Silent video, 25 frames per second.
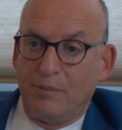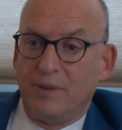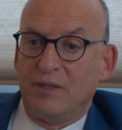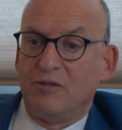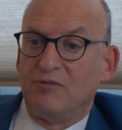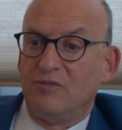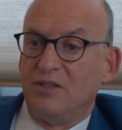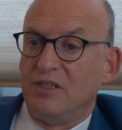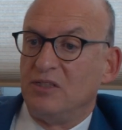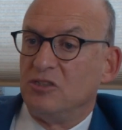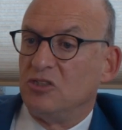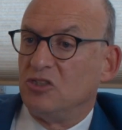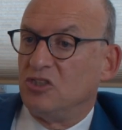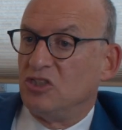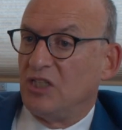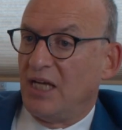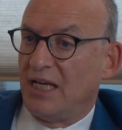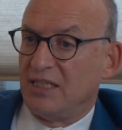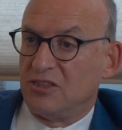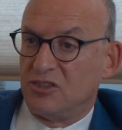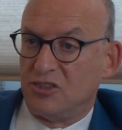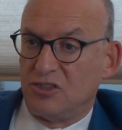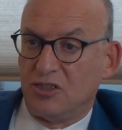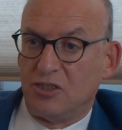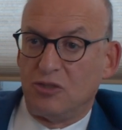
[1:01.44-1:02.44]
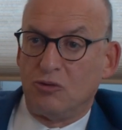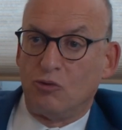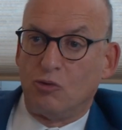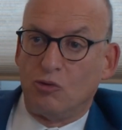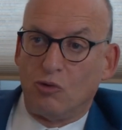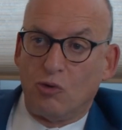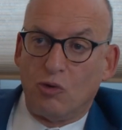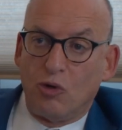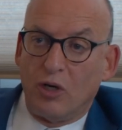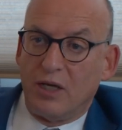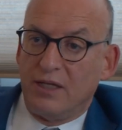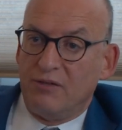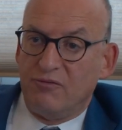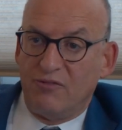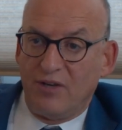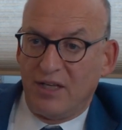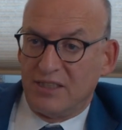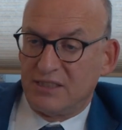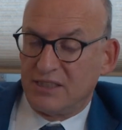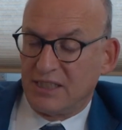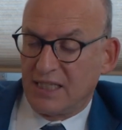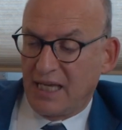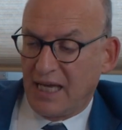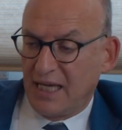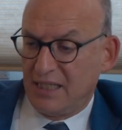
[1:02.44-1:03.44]
bit of indigestion or
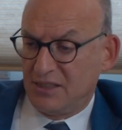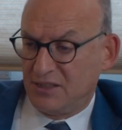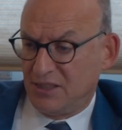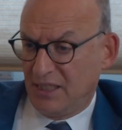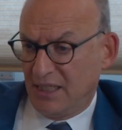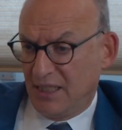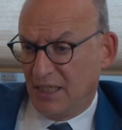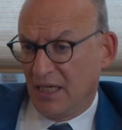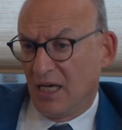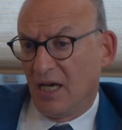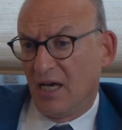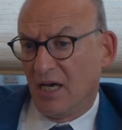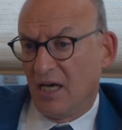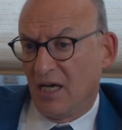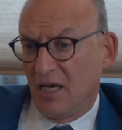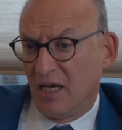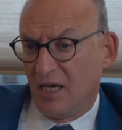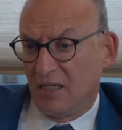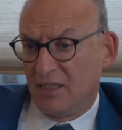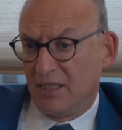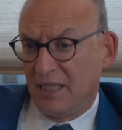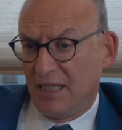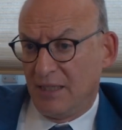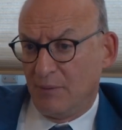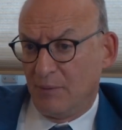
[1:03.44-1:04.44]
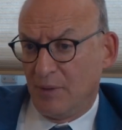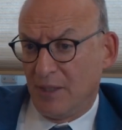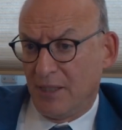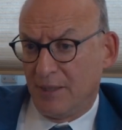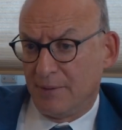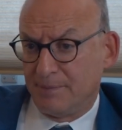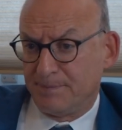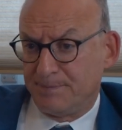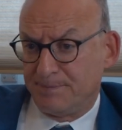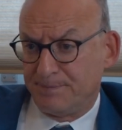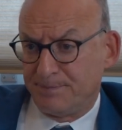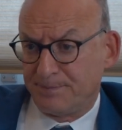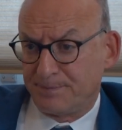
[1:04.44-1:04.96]
investigating uh, anemia.